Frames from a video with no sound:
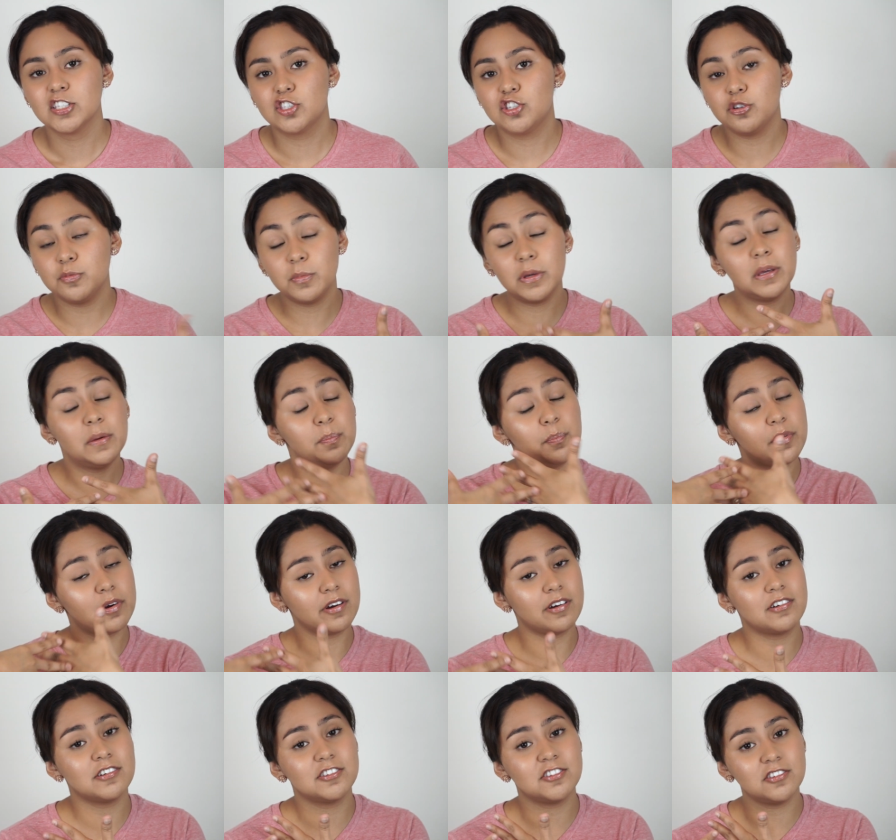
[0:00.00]
to me
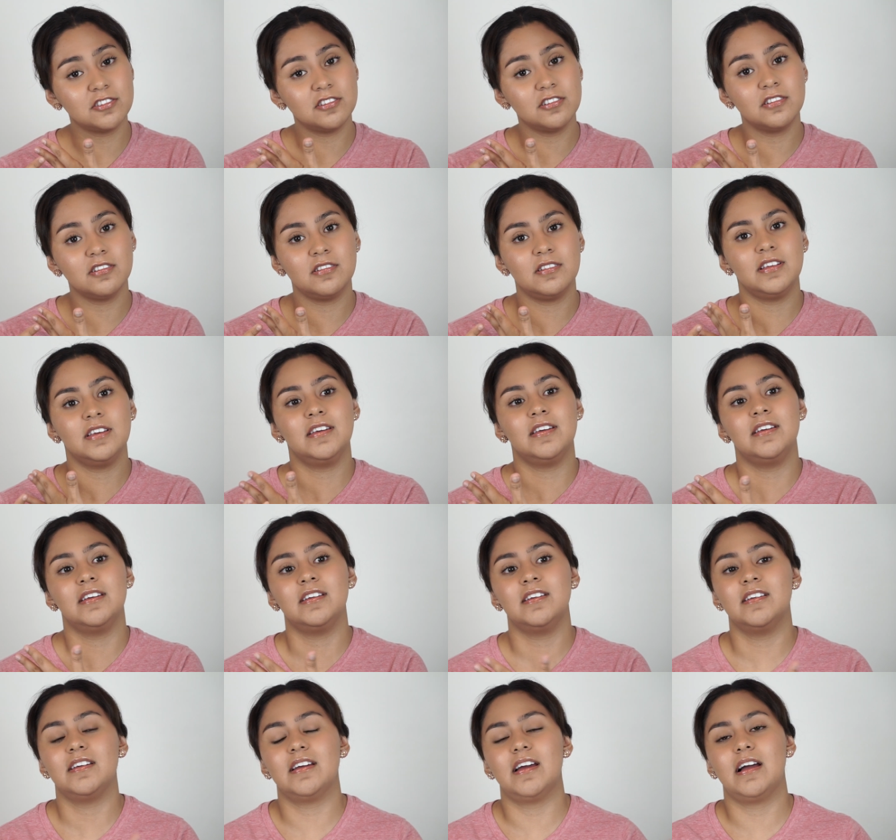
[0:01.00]

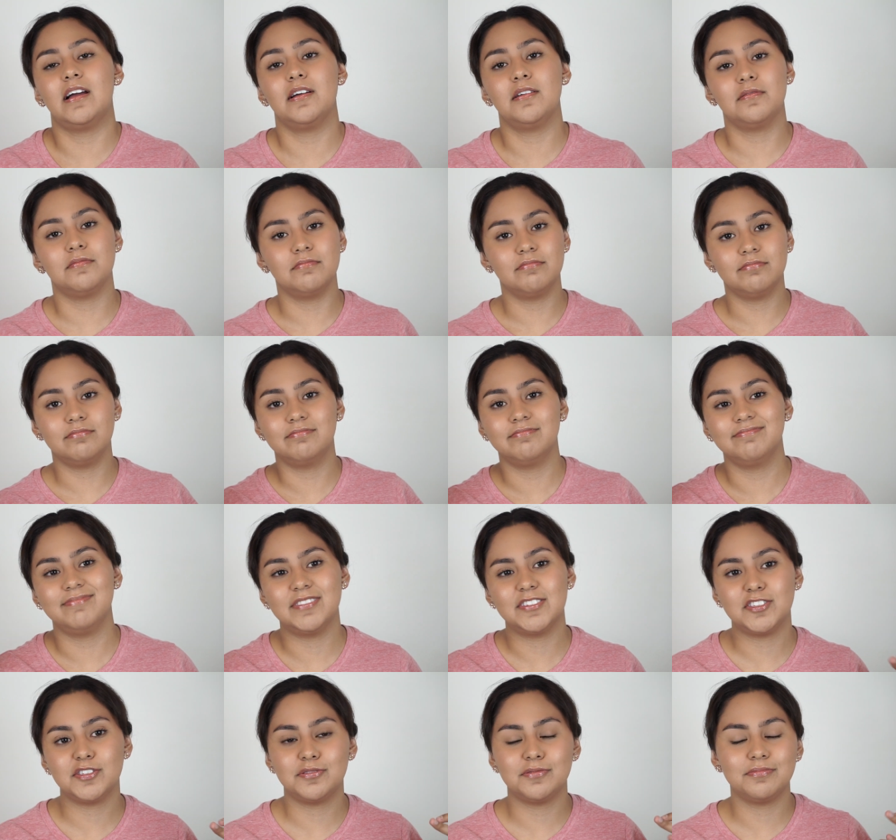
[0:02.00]
personally,
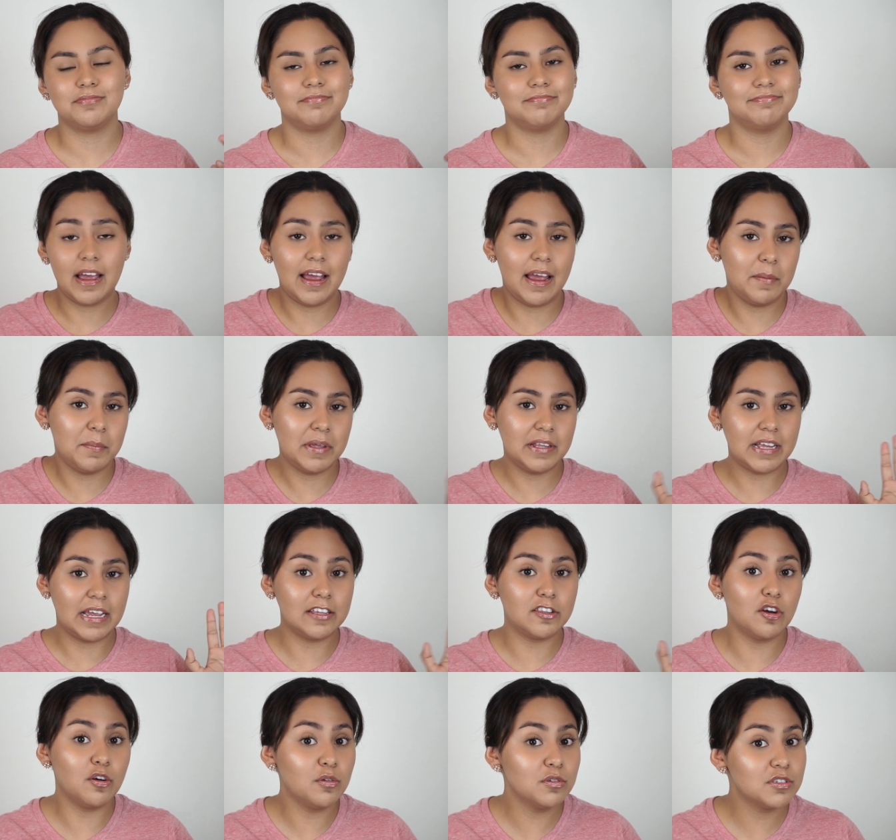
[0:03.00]
I mean, I
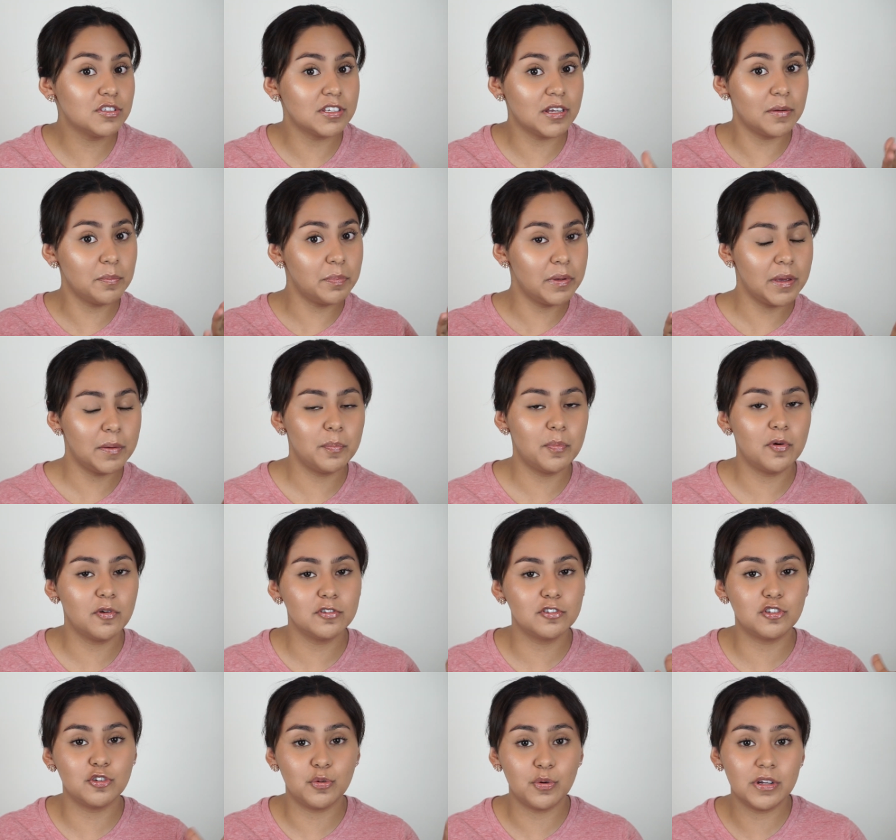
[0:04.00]
know some people
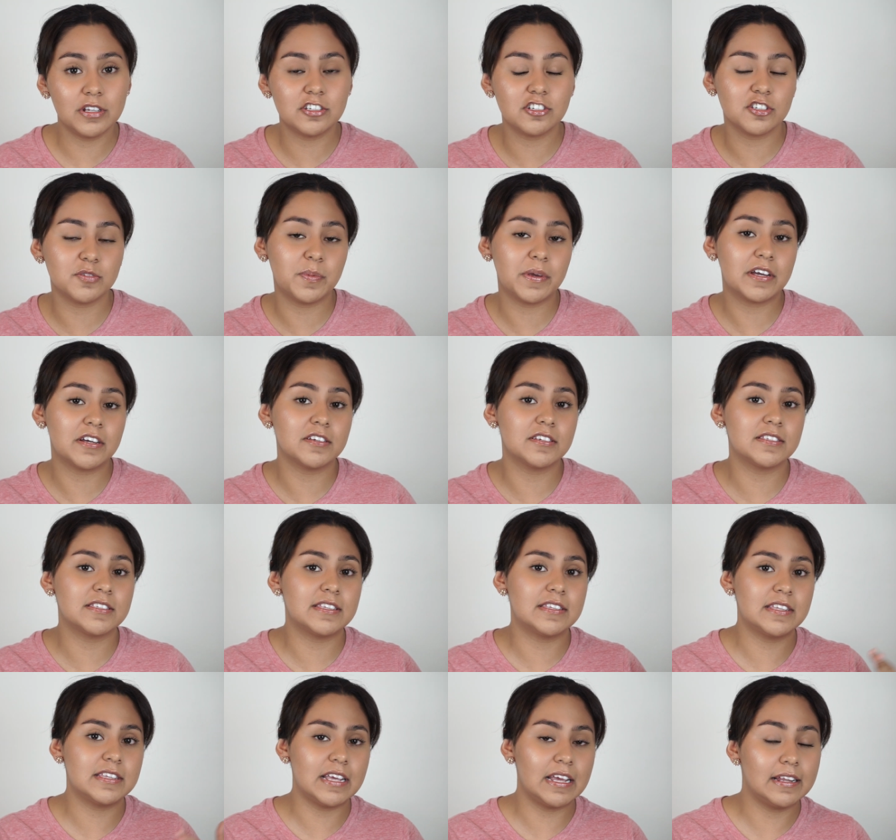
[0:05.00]
do it just because
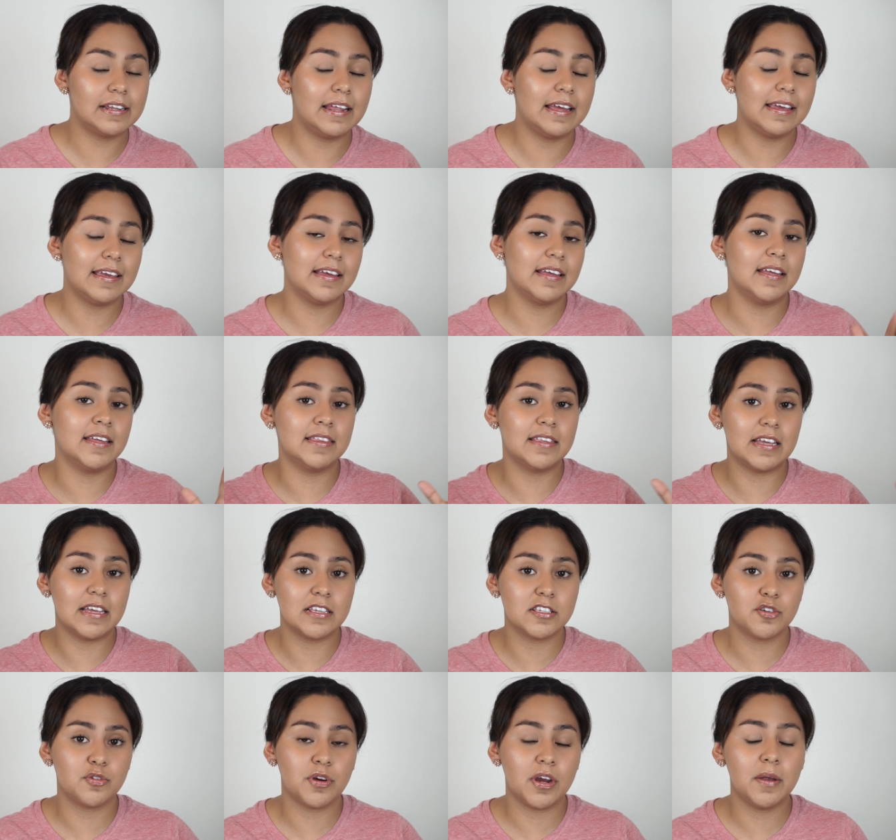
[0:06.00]
they like it, and
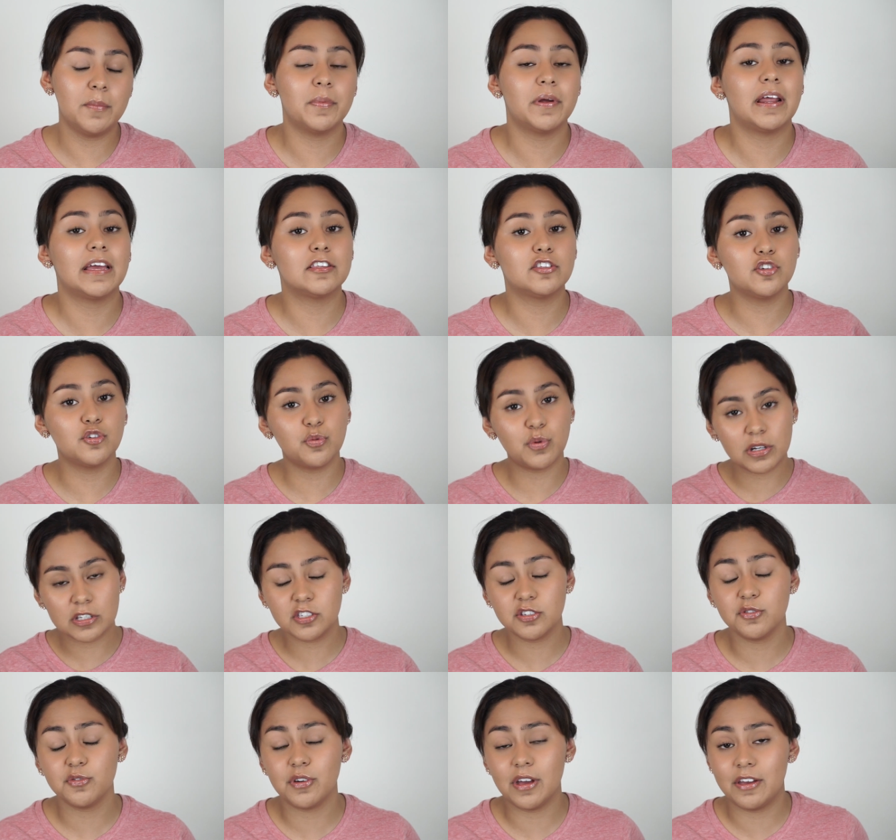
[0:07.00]
that's great, but I do want
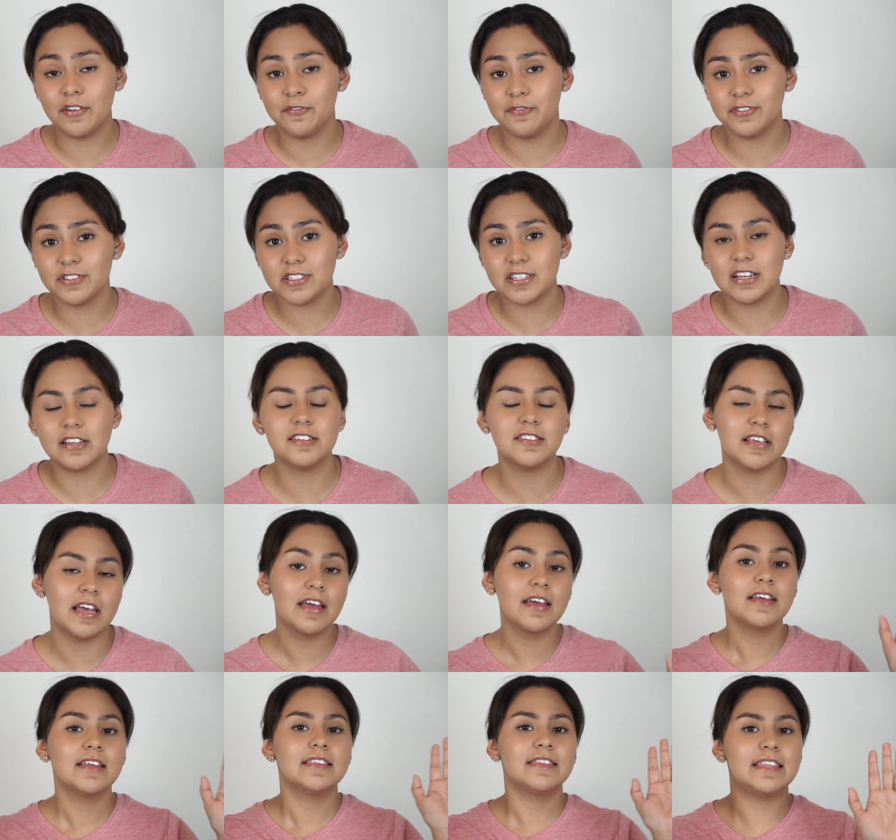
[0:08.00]
to emphasize
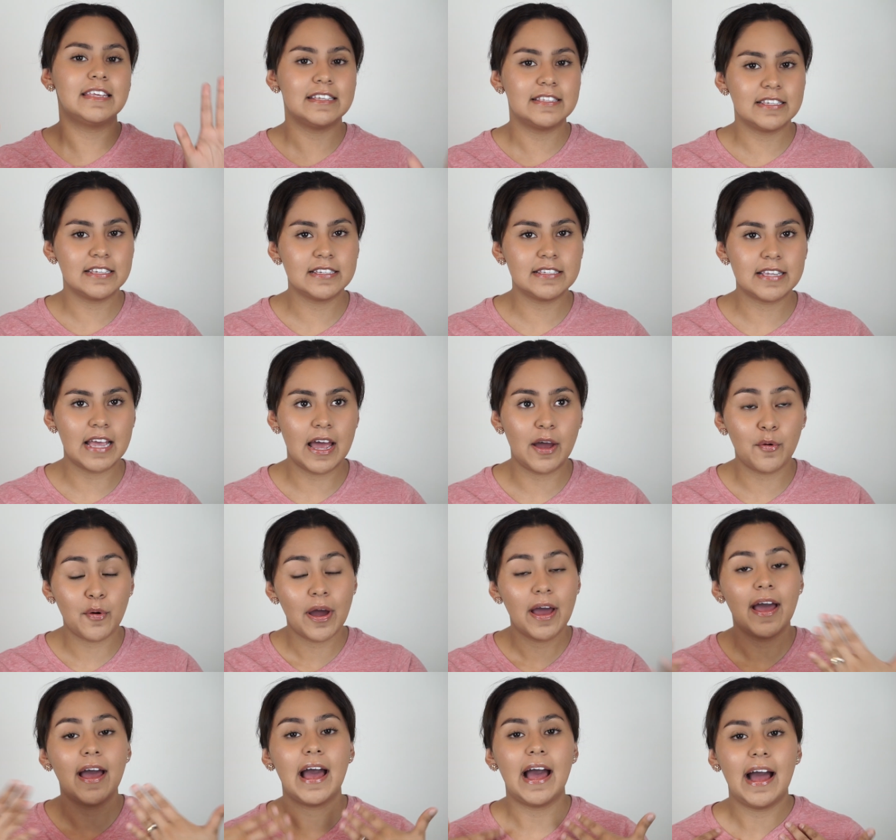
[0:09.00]
this is how
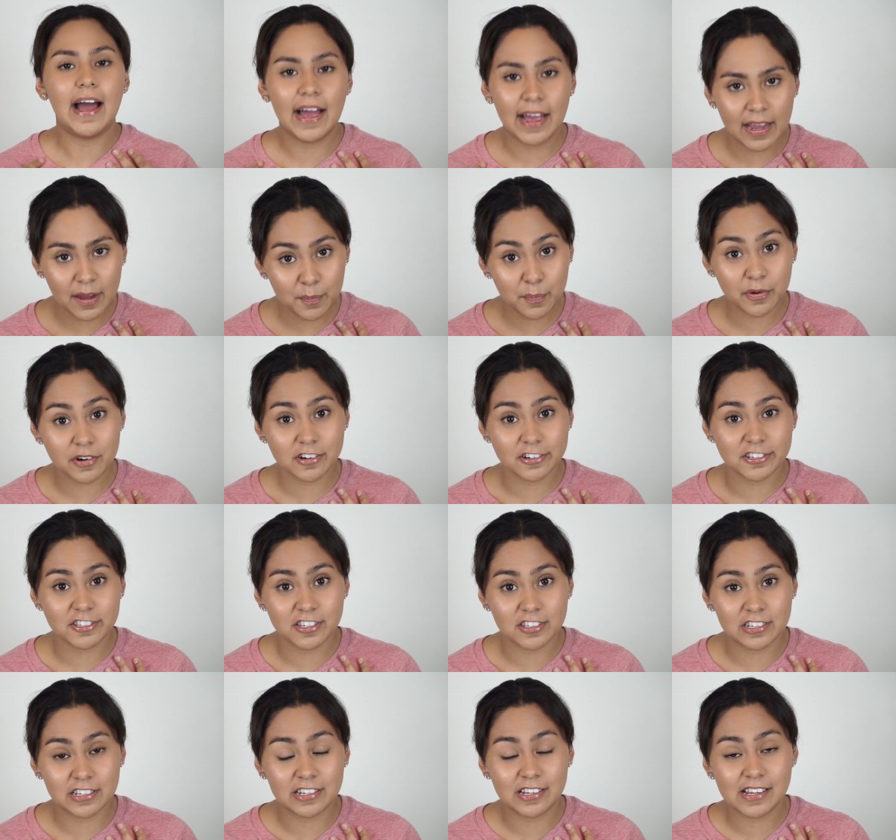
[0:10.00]
I
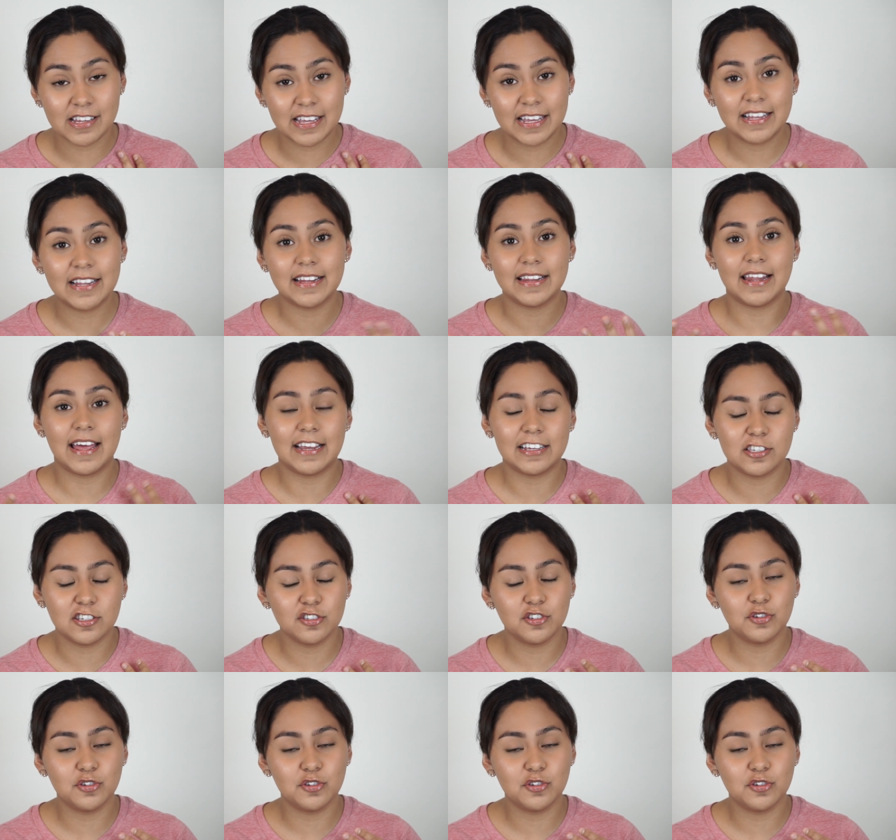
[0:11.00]
personally like to